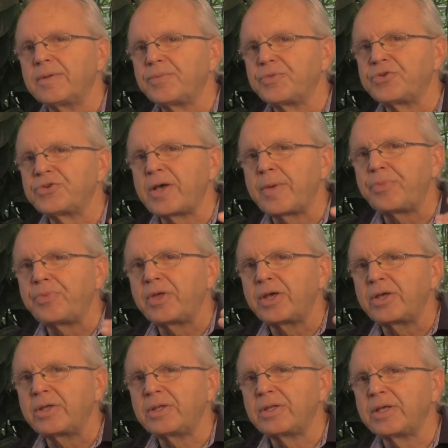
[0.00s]

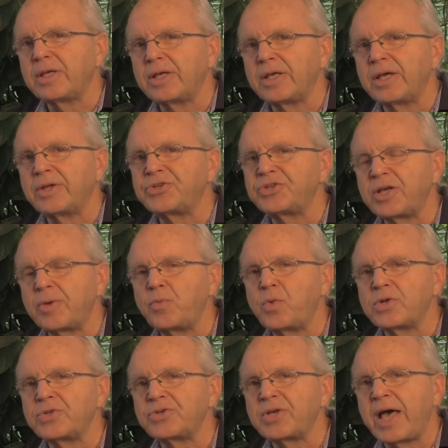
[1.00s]
something in
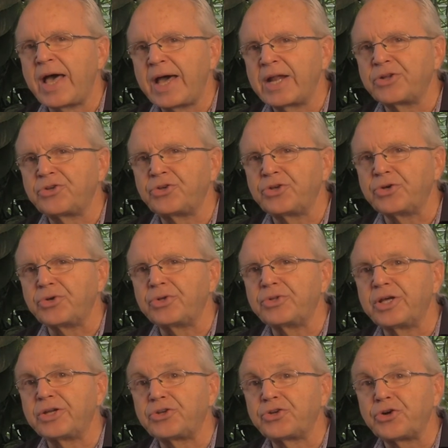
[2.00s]
someone's attitude
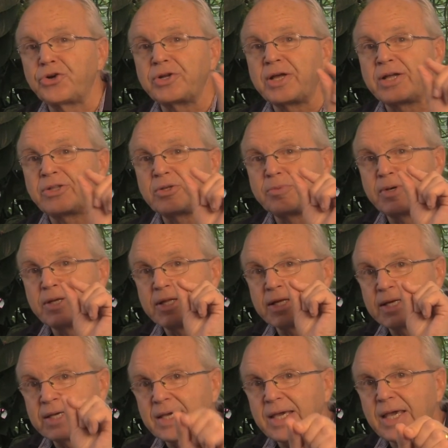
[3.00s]
that turned out to be the
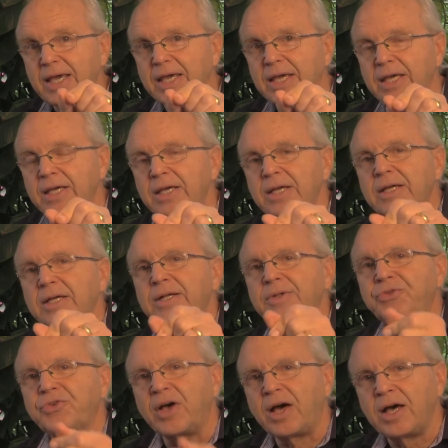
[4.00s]
key
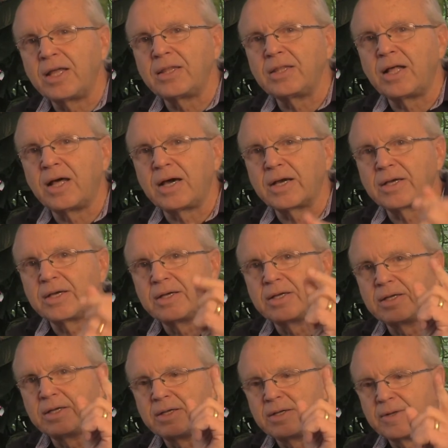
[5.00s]
to unlock
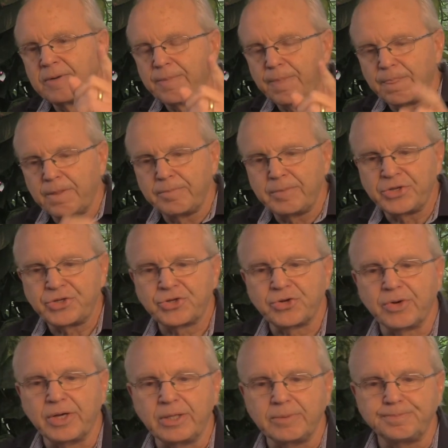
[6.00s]
the
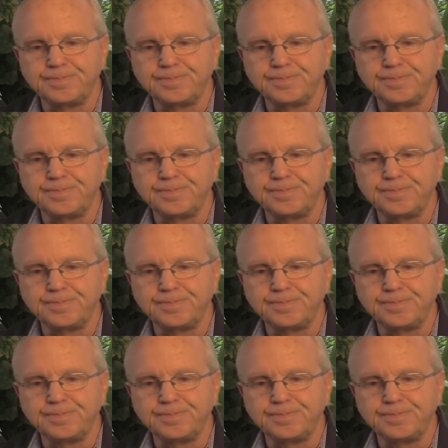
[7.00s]
mystery.